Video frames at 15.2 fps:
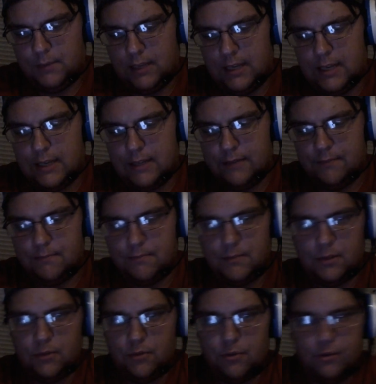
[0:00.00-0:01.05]
And
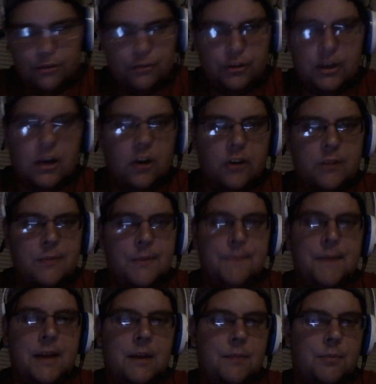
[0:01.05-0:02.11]
Gruden's going to ultimately
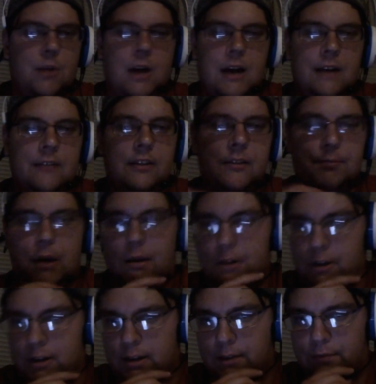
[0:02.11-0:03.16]
pay the price. He's probably
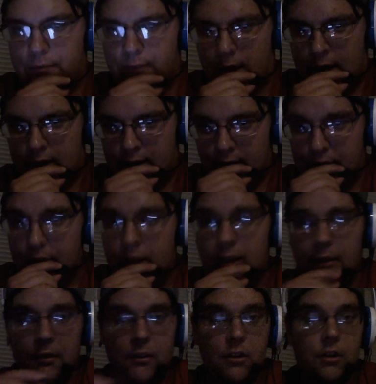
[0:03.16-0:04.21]
going to get fired. And I think
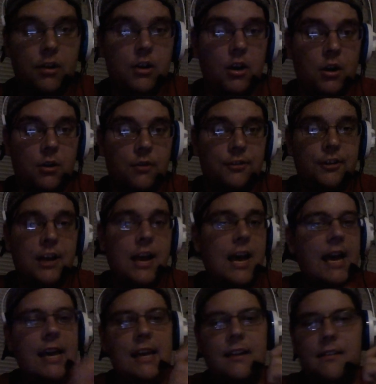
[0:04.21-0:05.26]
he's a good coach.
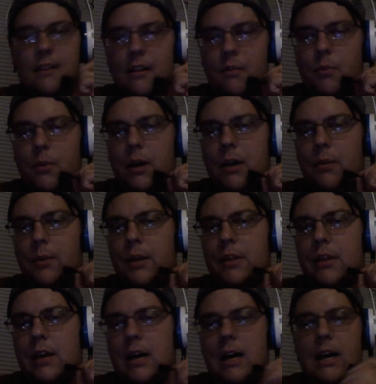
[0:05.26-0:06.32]
He did well
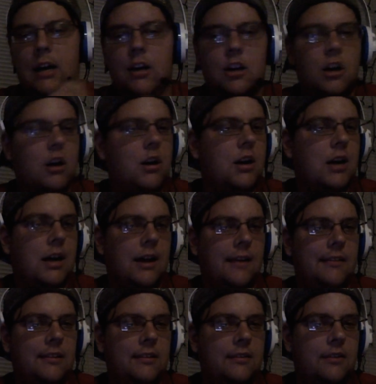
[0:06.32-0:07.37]
with Kirk
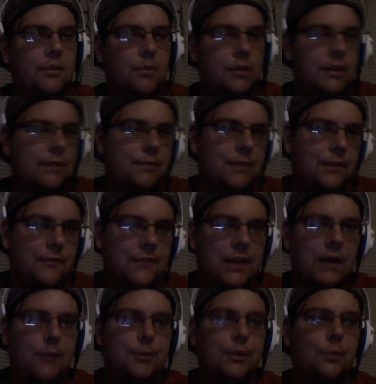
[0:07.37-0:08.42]
Cousins. He really
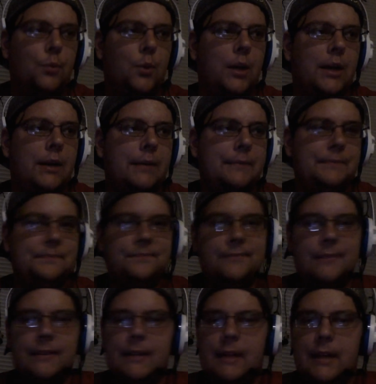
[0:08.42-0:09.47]
developed him well.
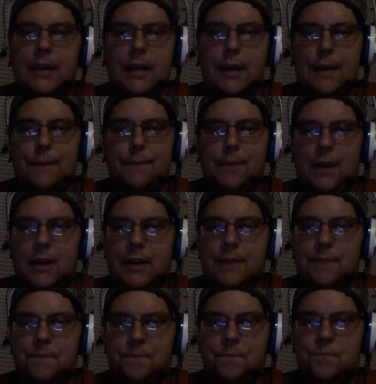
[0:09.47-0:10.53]

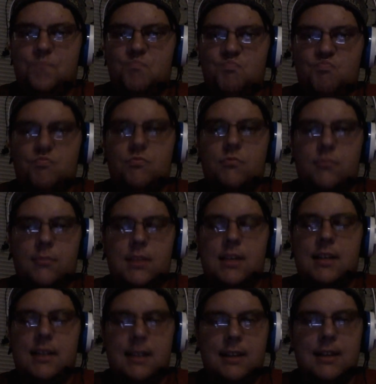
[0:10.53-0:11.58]
But
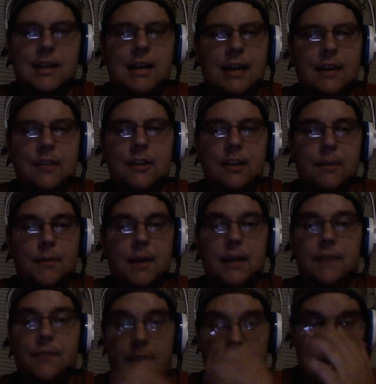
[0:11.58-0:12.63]
I think he
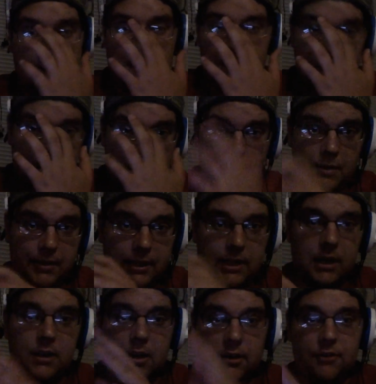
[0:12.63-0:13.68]
might get fired. I think he will get
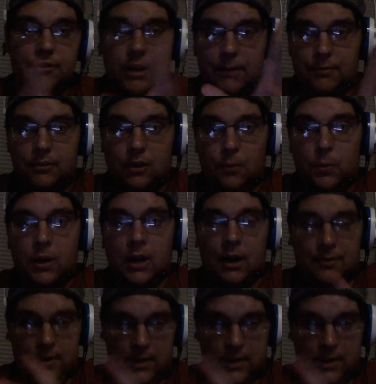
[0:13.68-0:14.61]
another job somewhere. I